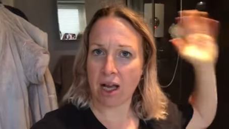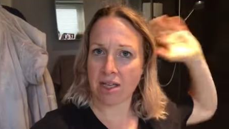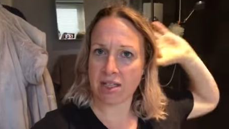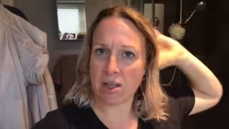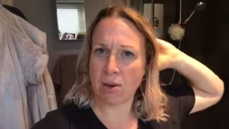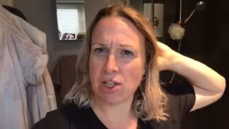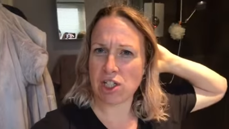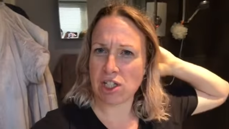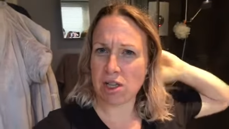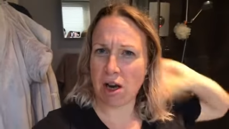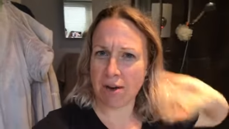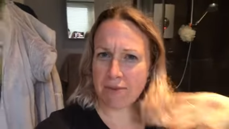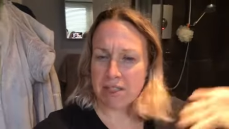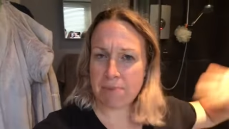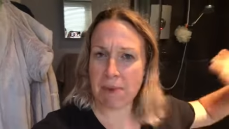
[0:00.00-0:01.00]
so I just
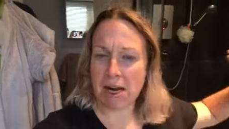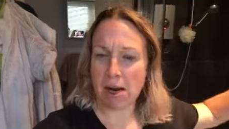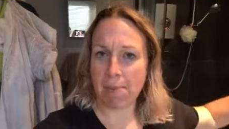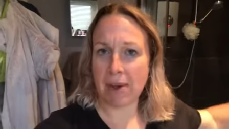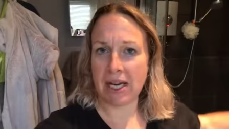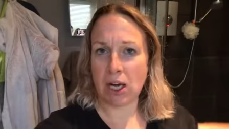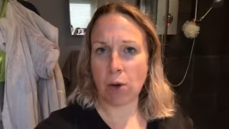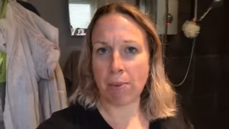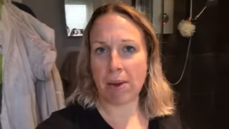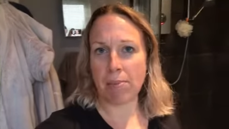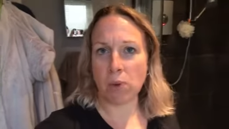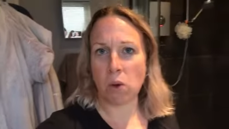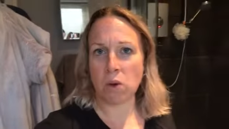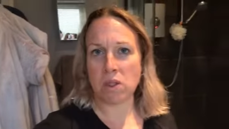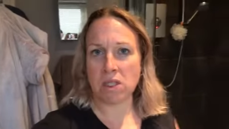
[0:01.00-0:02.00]
kind of sped up a little bit
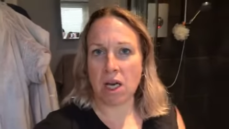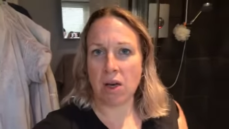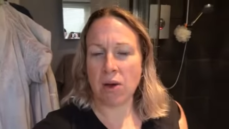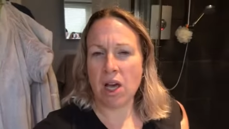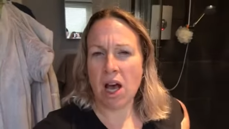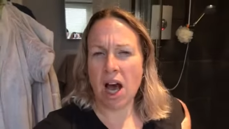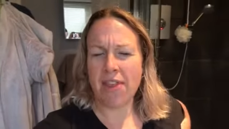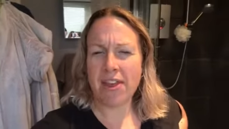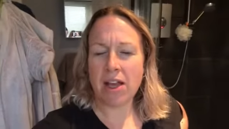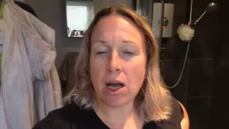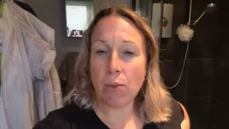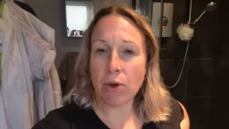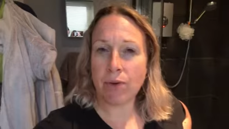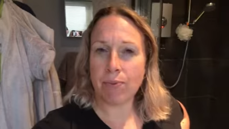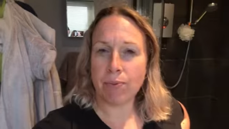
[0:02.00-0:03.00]
more. So I think
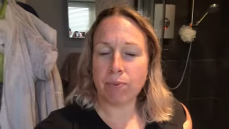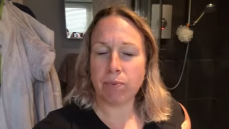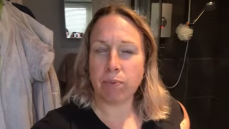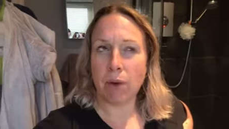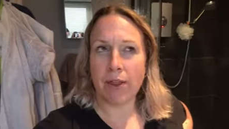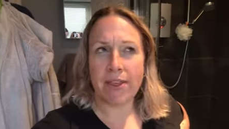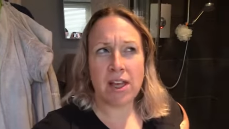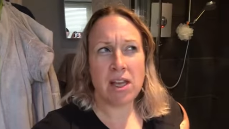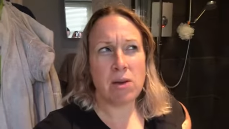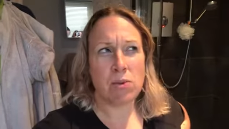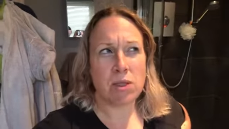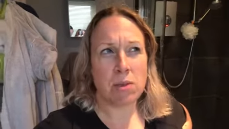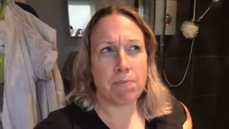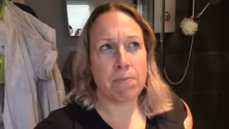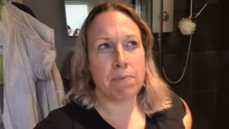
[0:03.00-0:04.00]
I think it
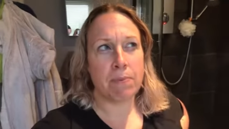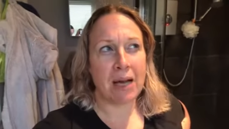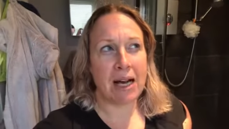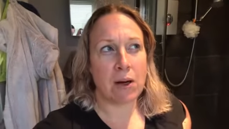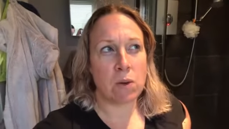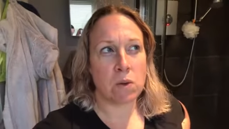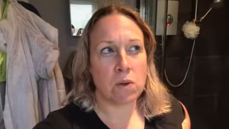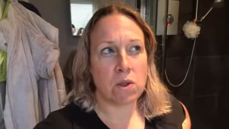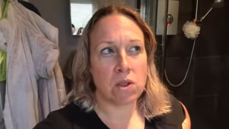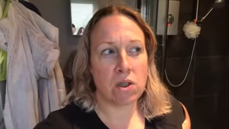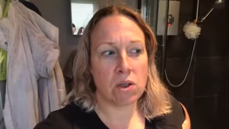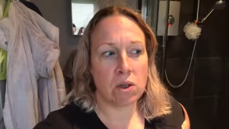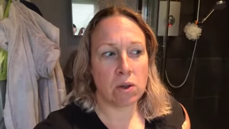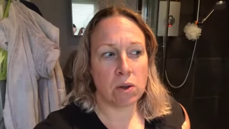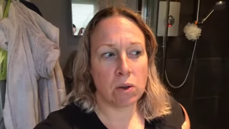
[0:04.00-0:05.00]
was about
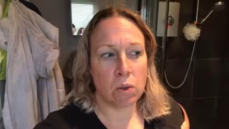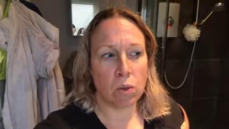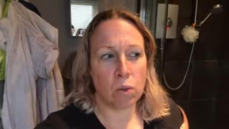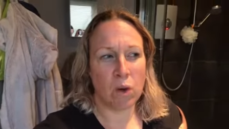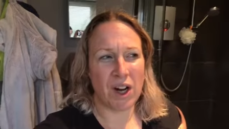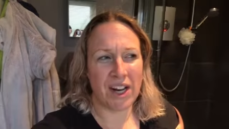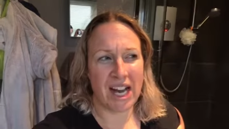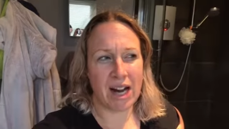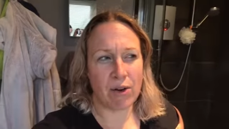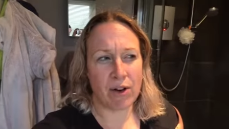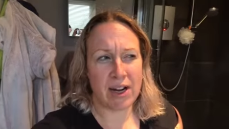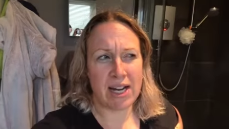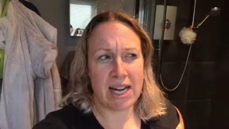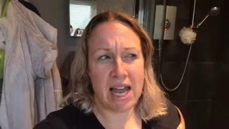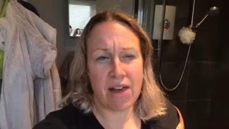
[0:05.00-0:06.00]

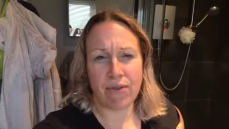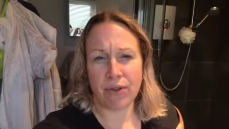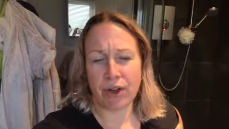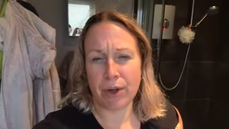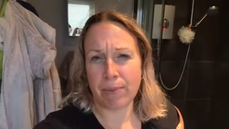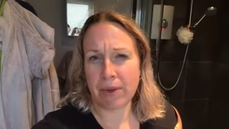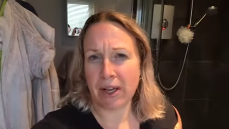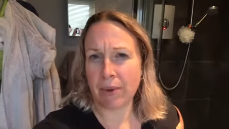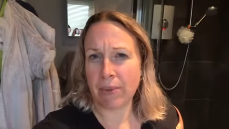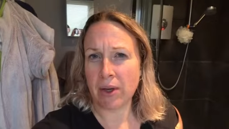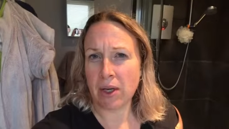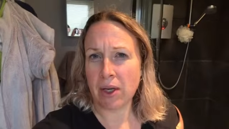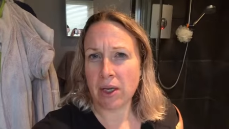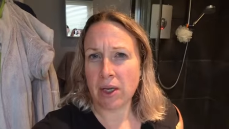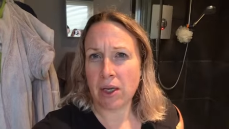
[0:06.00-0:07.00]
1:11, but
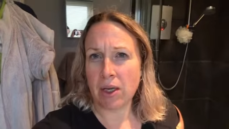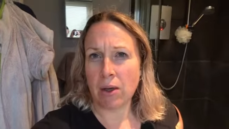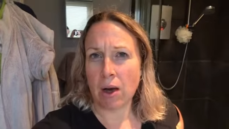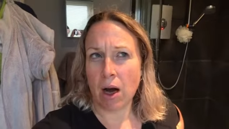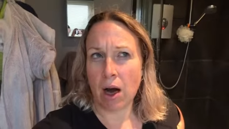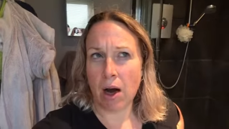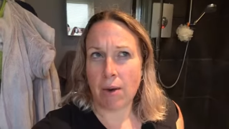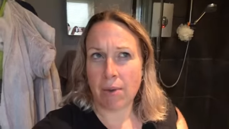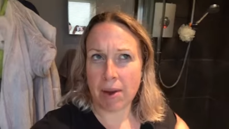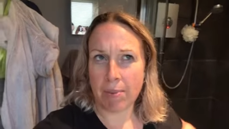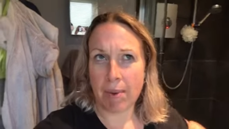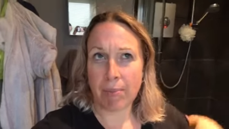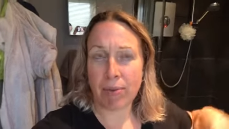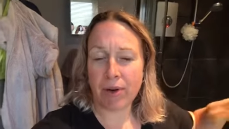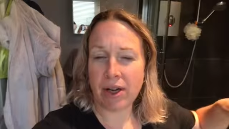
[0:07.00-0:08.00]
in
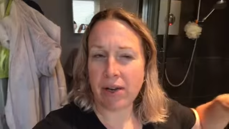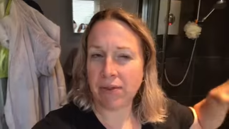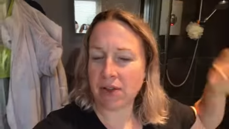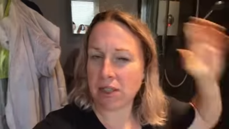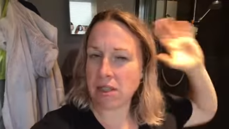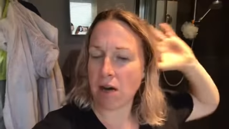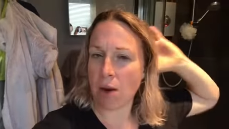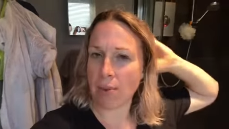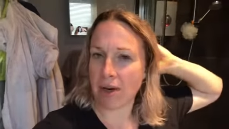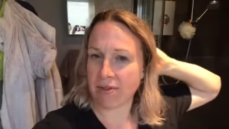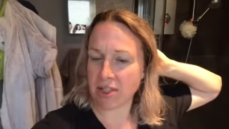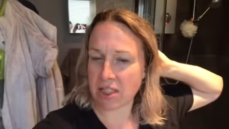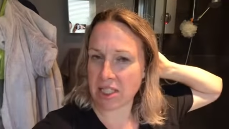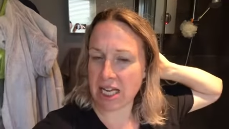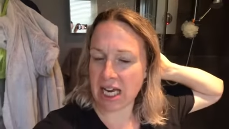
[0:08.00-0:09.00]
my previous time when I've
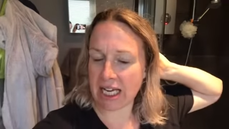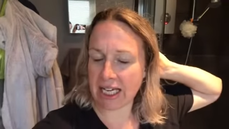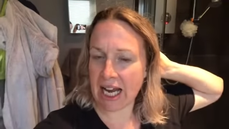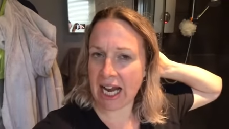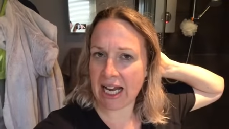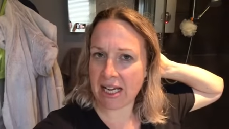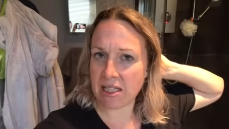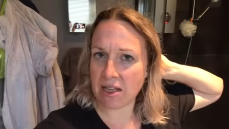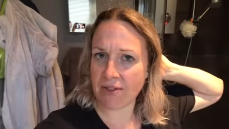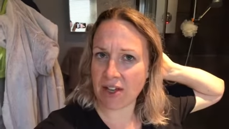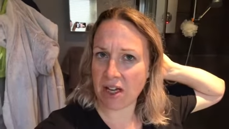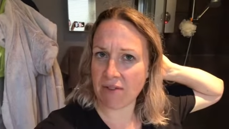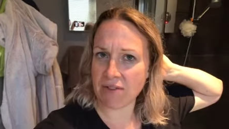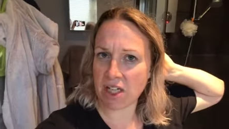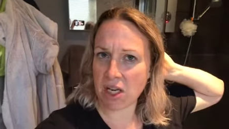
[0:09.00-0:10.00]
done 10Ks, I
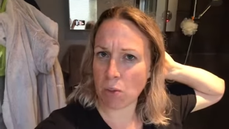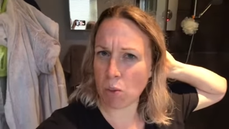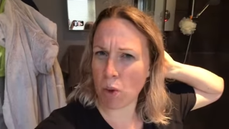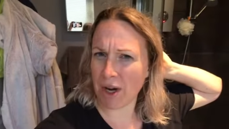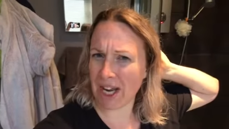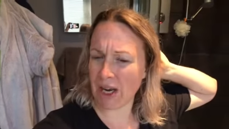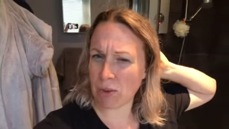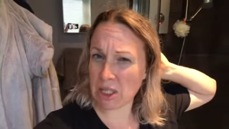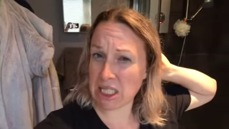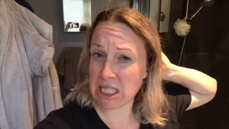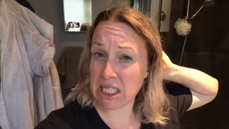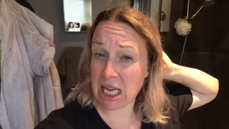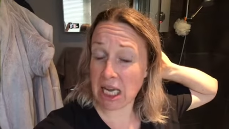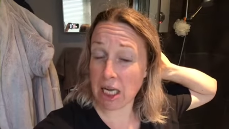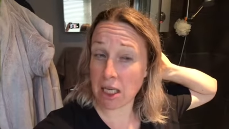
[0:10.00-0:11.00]
think I've done it in
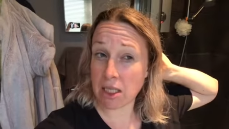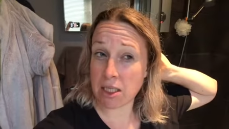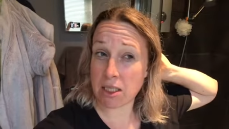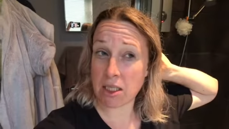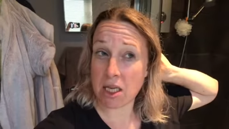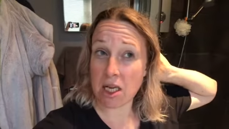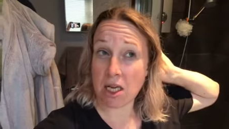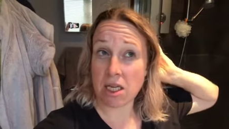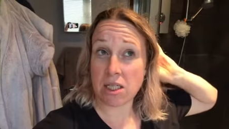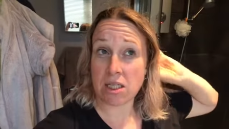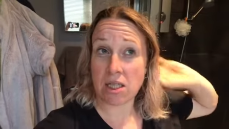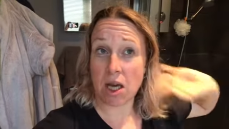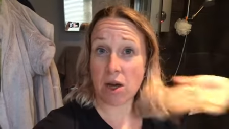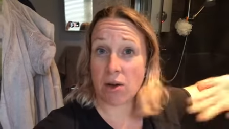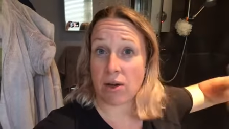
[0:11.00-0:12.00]
1:06.
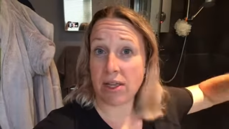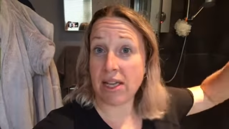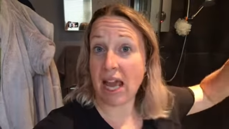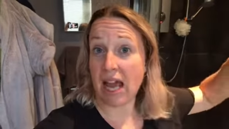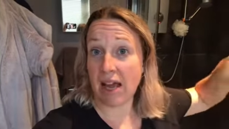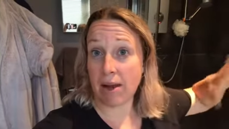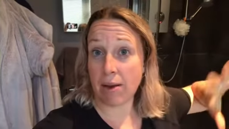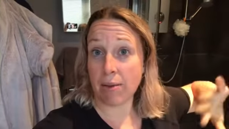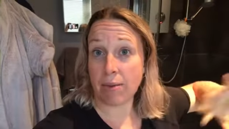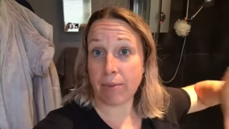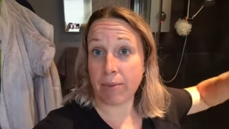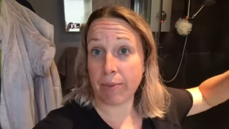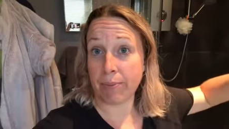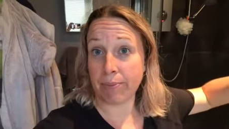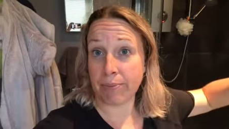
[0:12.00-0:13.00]
So yeah,
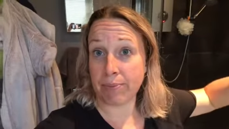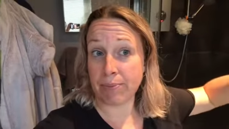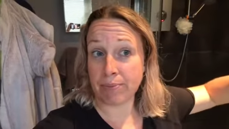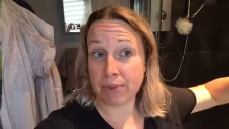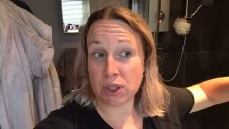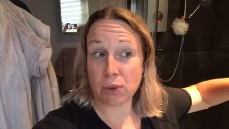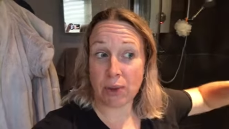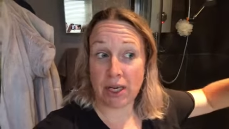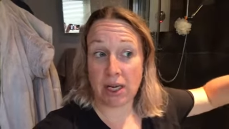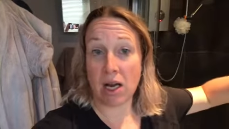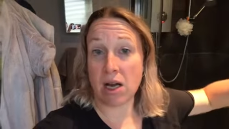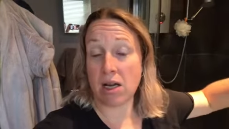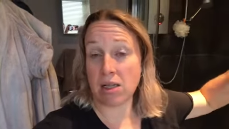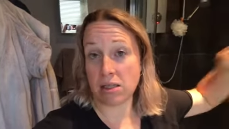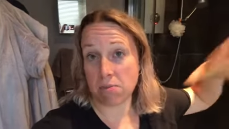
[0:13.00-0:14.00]
between
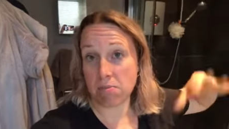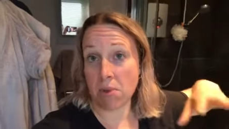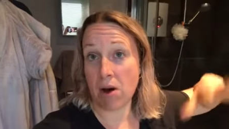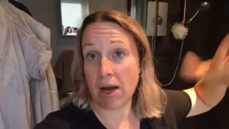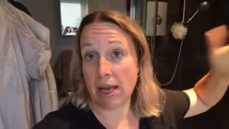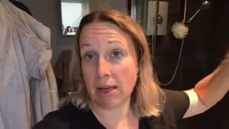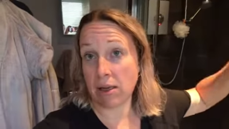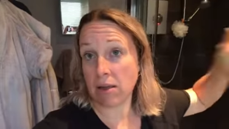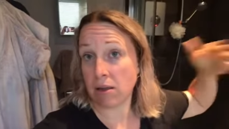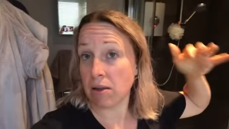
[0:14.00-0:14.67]
hers and my